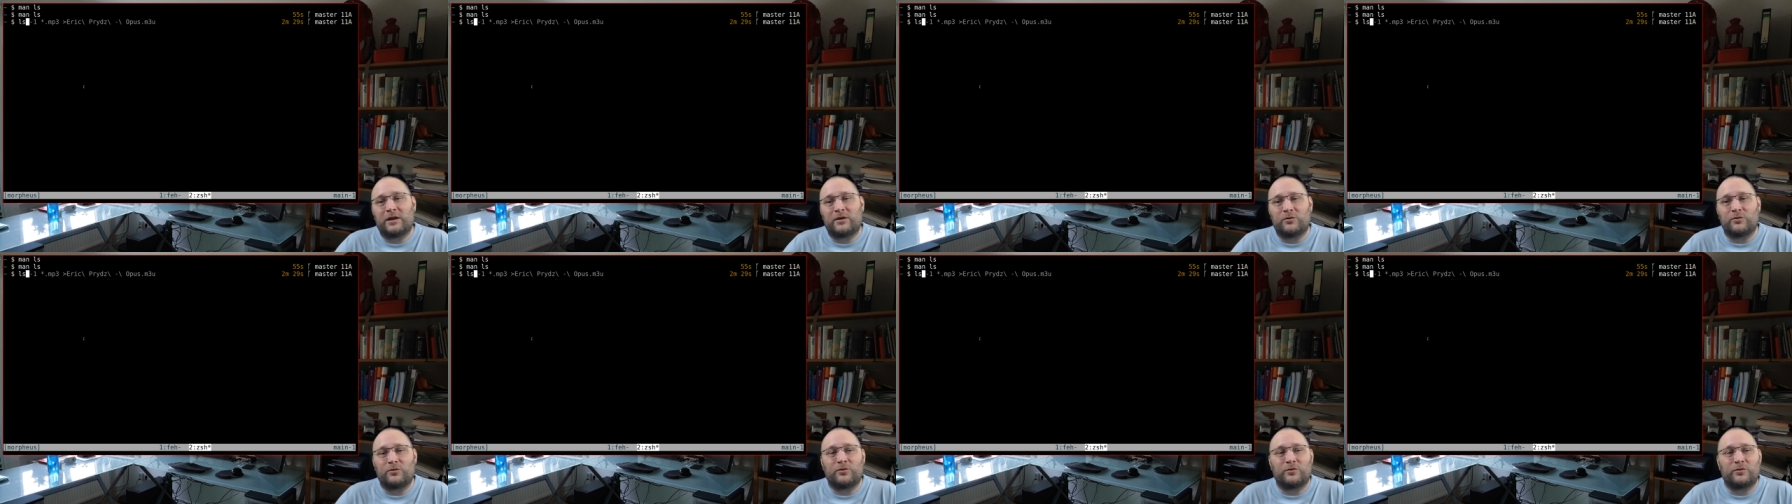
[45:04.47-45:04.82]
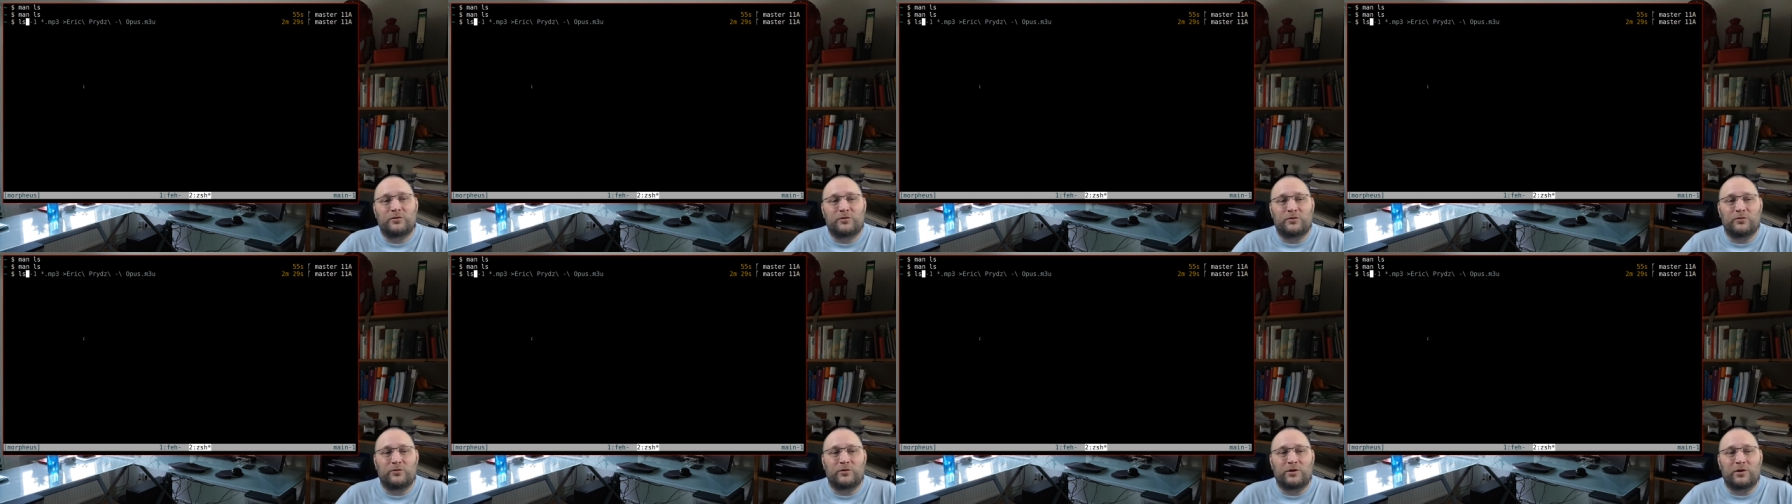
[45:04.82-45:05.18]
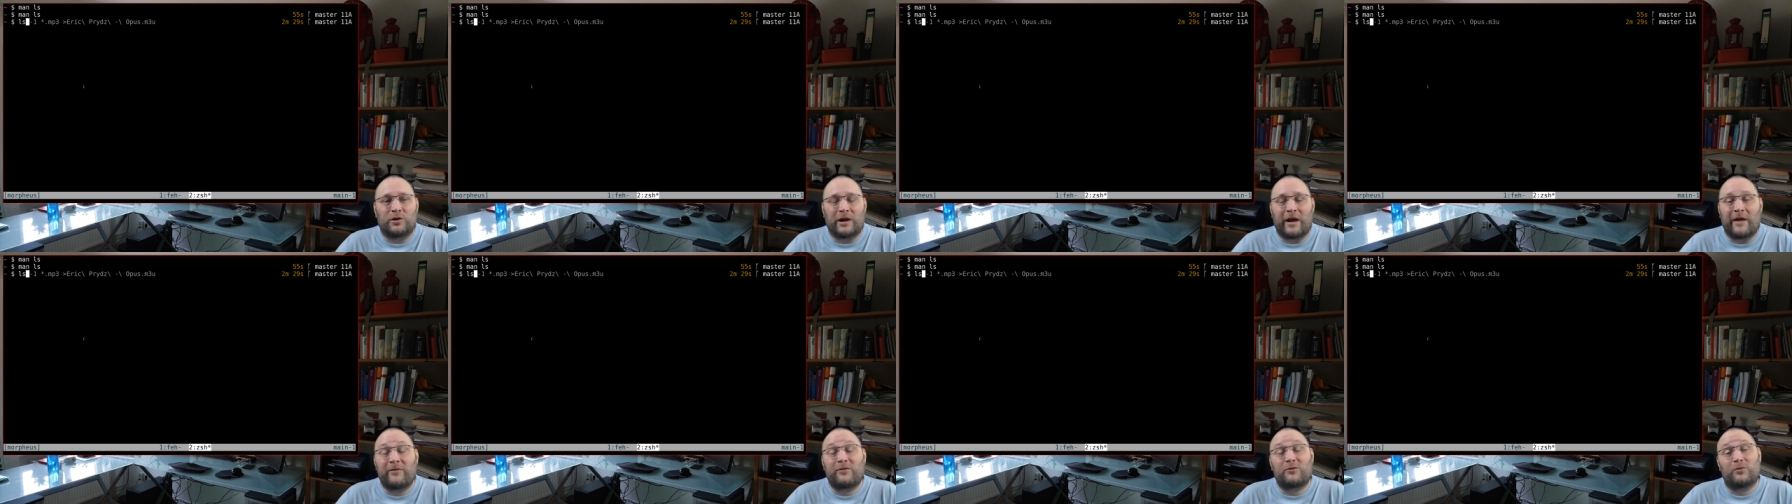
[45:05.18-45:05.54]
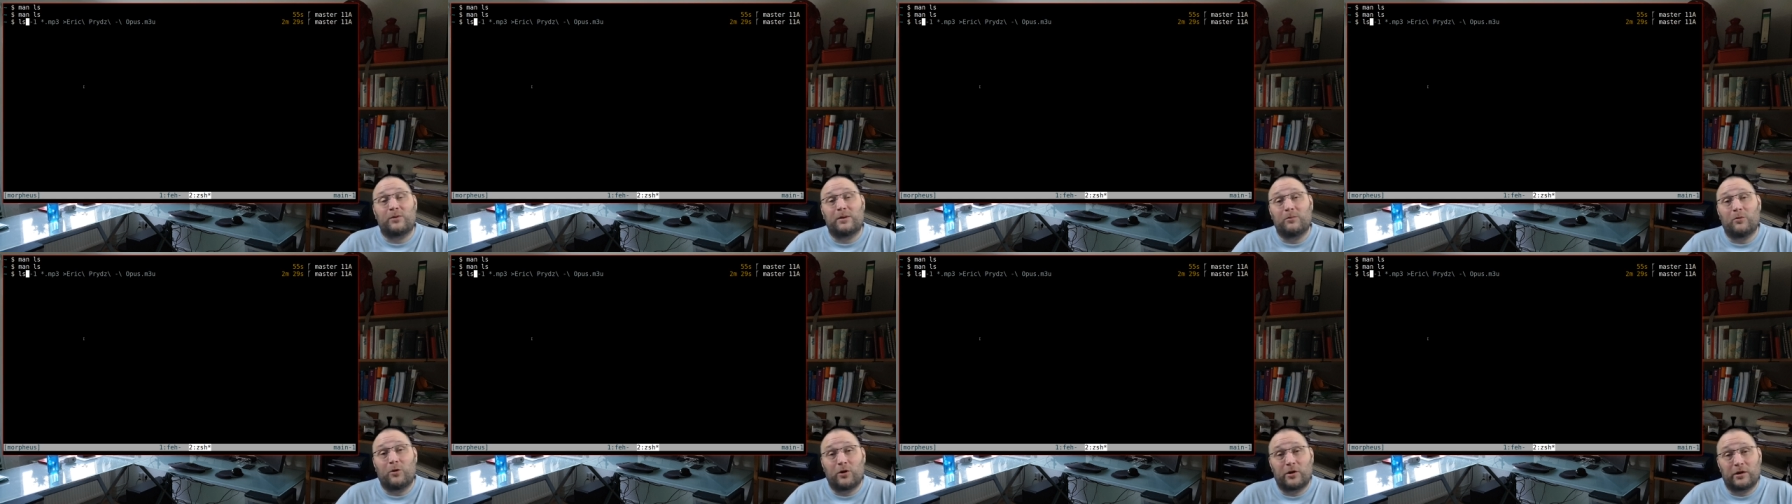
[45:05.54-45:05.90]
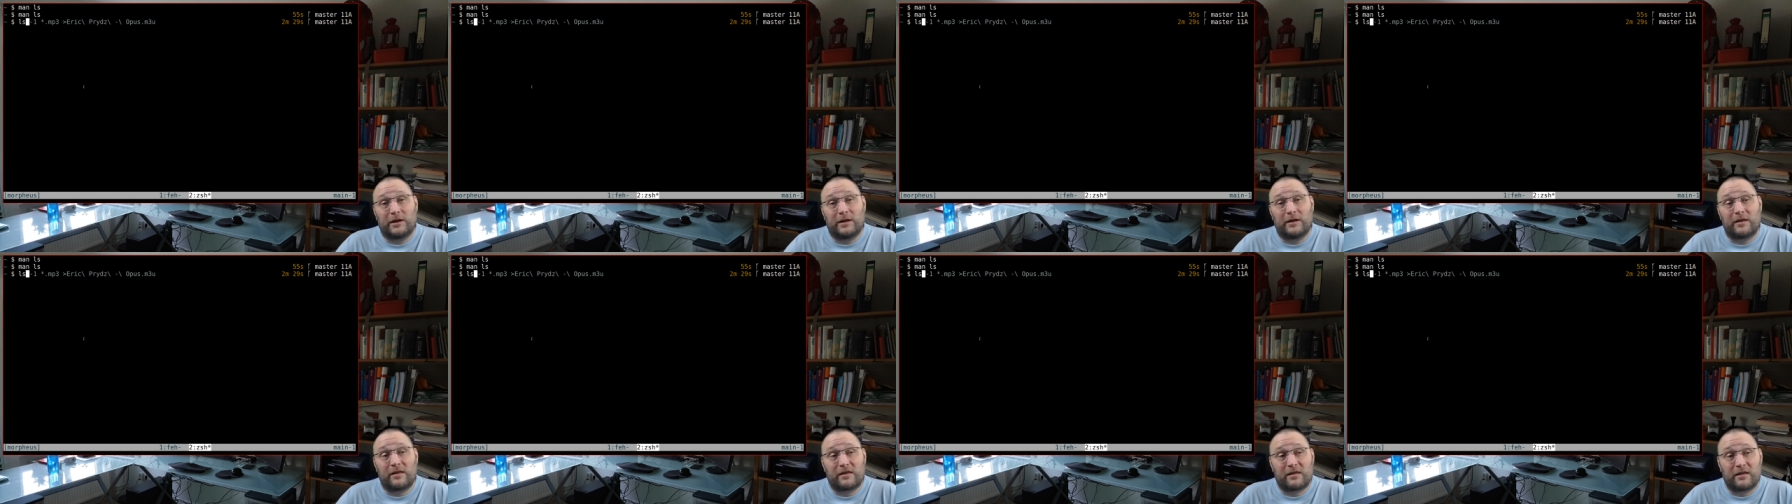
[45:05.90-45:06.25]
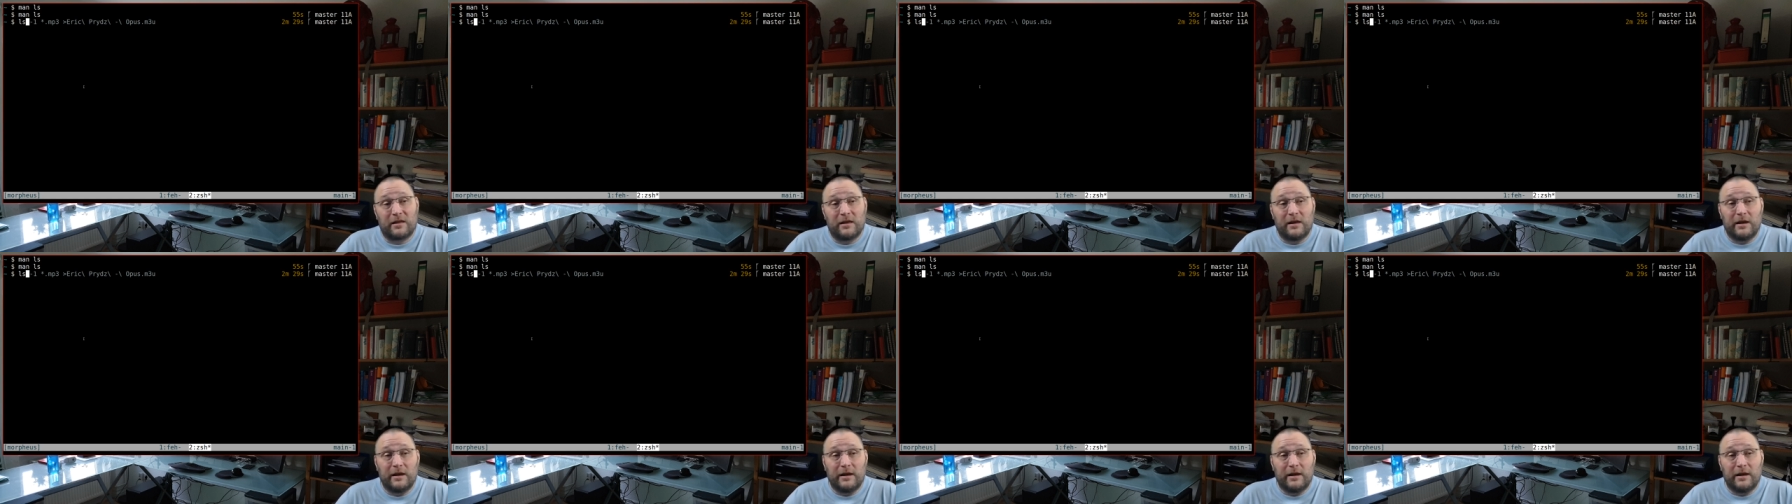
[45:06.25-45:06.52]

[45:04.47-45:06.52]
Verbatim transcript: to, to your live stream audience.